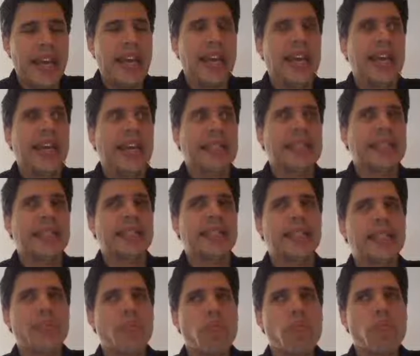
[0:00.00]
And
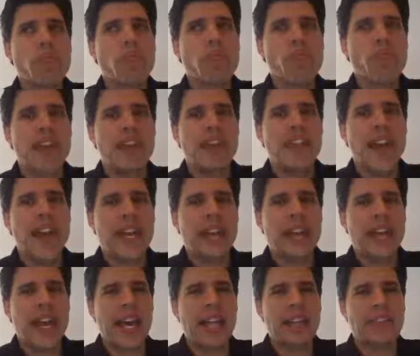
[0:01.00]
then
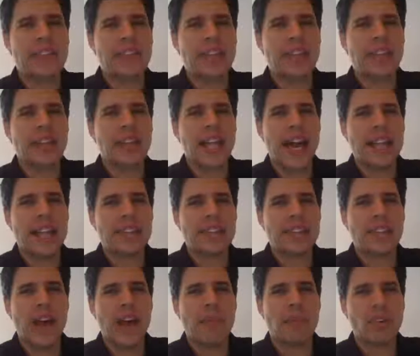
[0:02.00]
as the classes
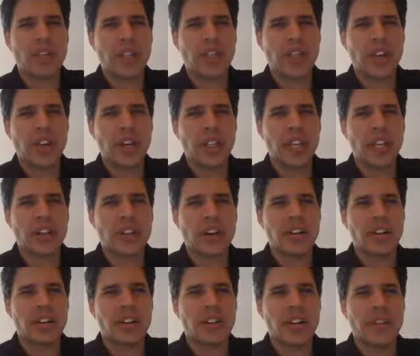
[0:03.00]
got more difficult, I
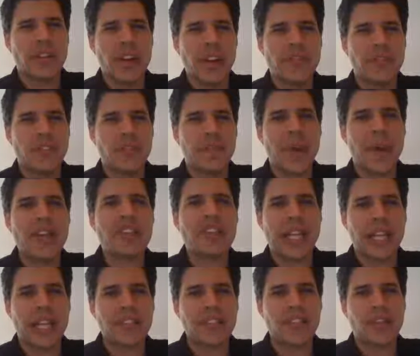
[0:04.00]
started to also have
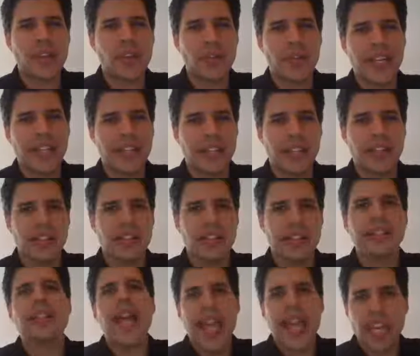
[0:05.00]
specialized tutoring
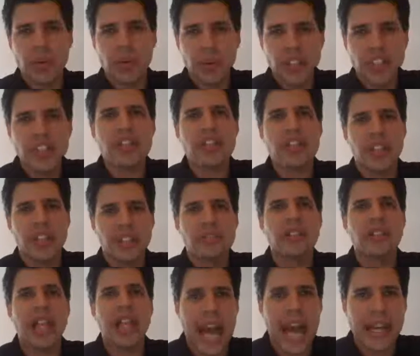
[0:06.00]
in languages, you know,
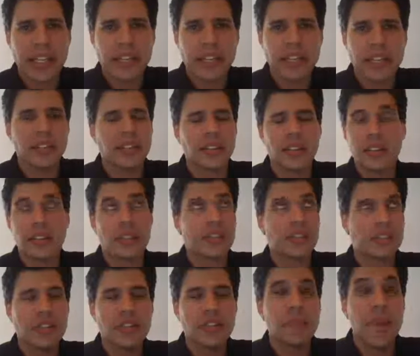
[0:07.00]
Latin or
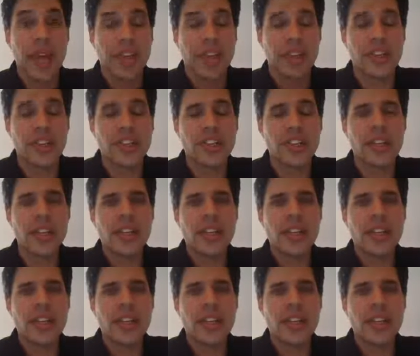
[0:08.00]
Spanish.